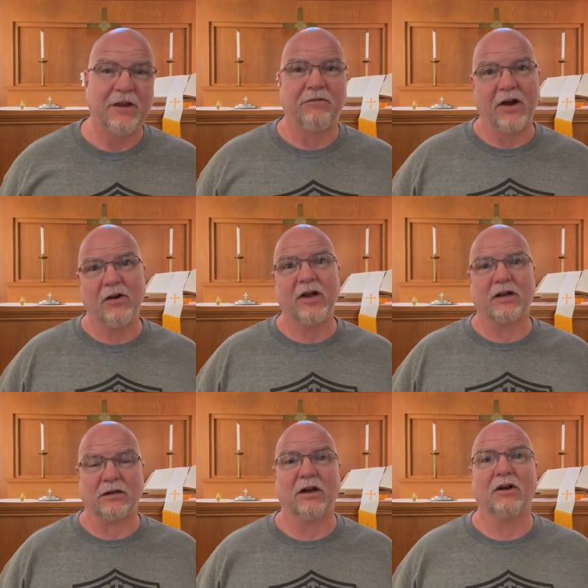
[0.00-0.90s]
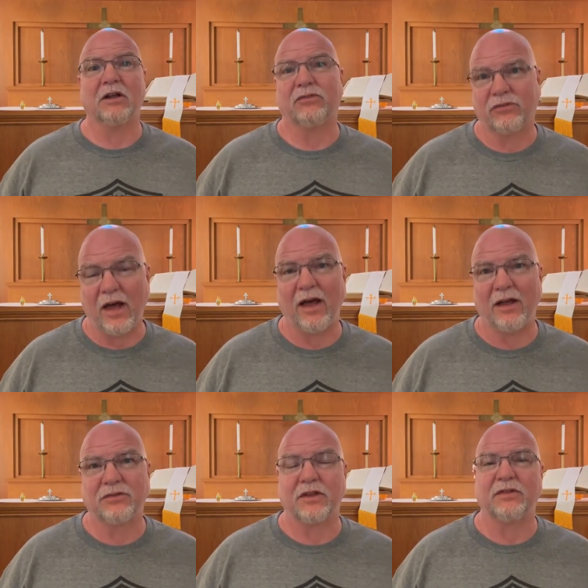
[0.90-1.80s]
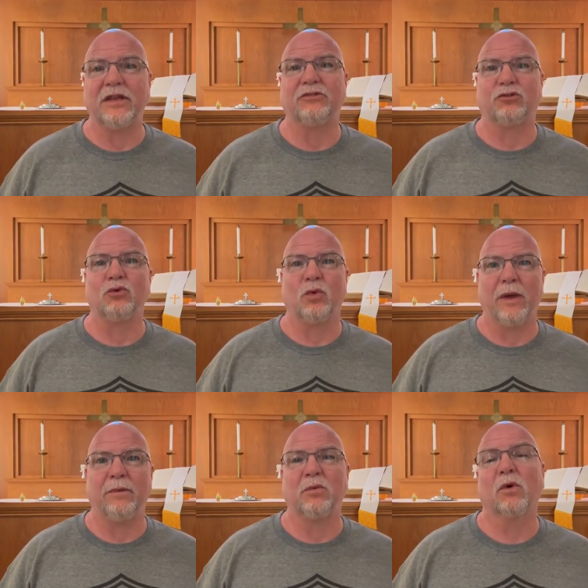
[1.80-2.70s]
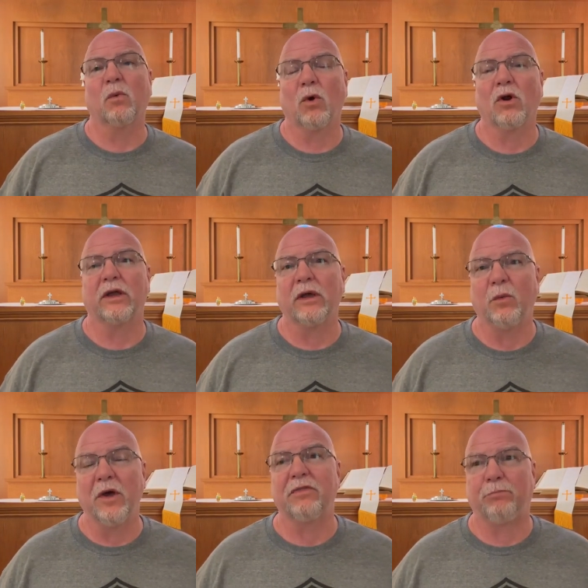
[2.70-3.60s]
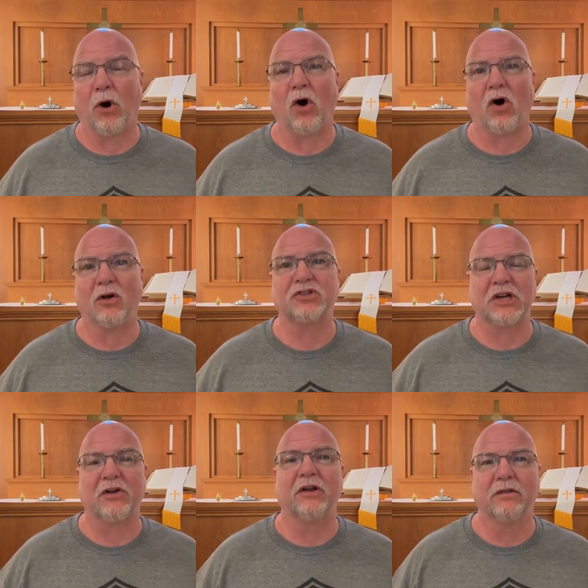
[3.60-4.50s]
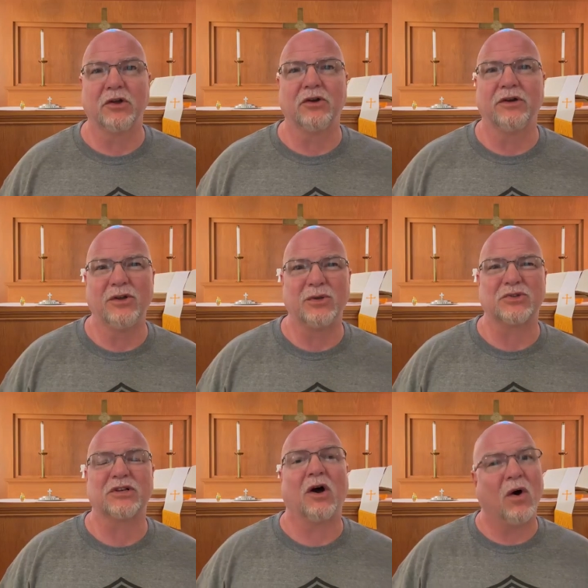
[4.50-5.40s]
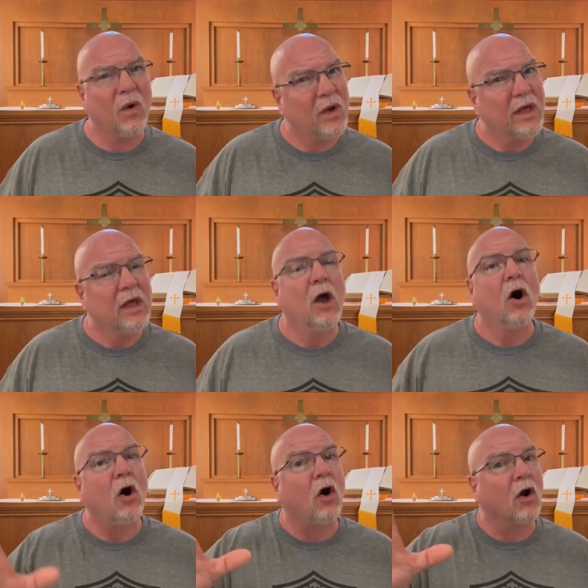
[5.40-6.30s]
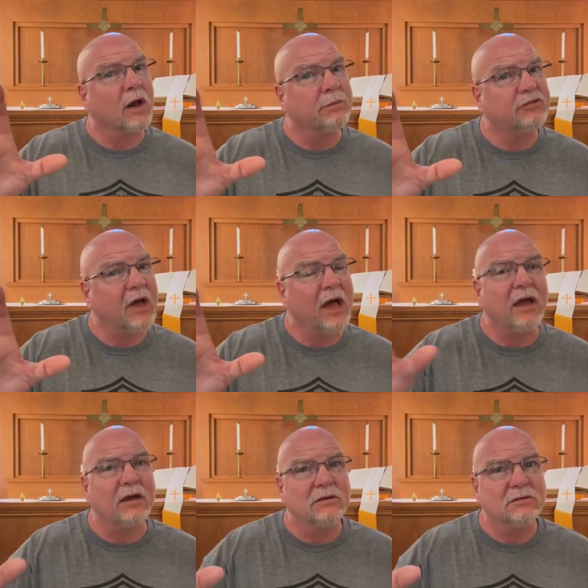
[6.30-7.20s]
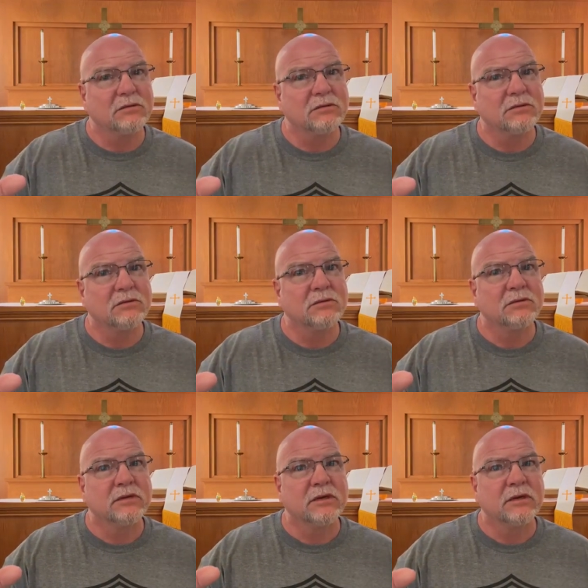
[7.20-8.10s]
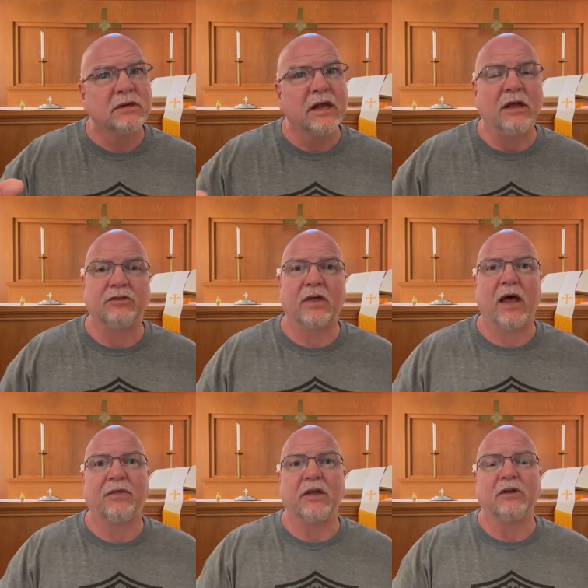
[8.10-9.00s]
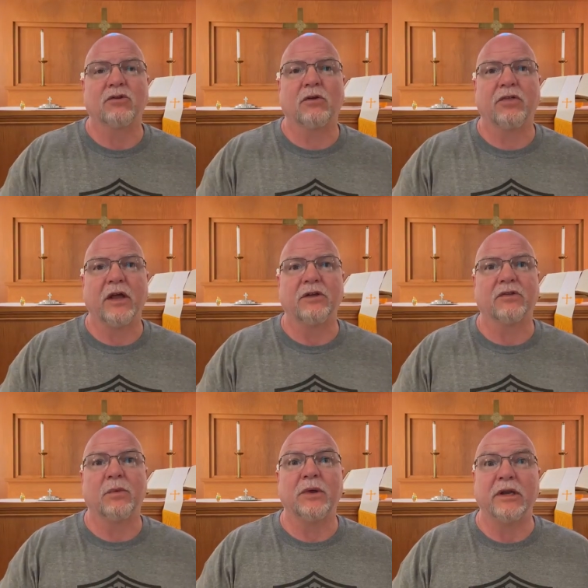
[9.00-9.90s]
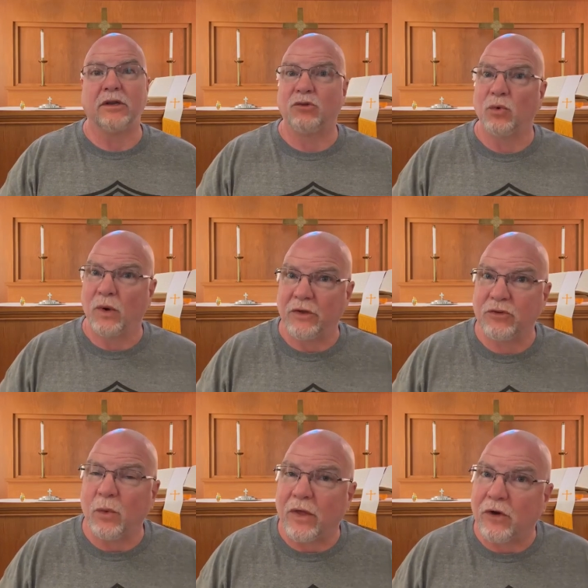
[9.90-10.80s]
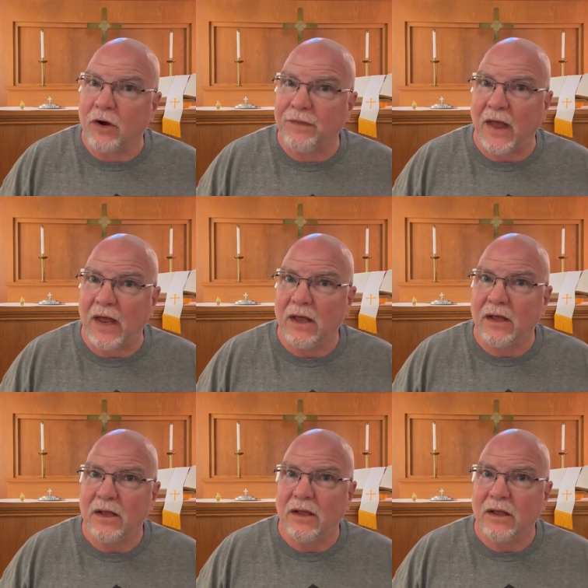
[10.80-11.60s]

It very clearly says that these two women were working with Paul, sharing the good news. So, all I'm saying is that these are things that we need to wrestle with, aren't they?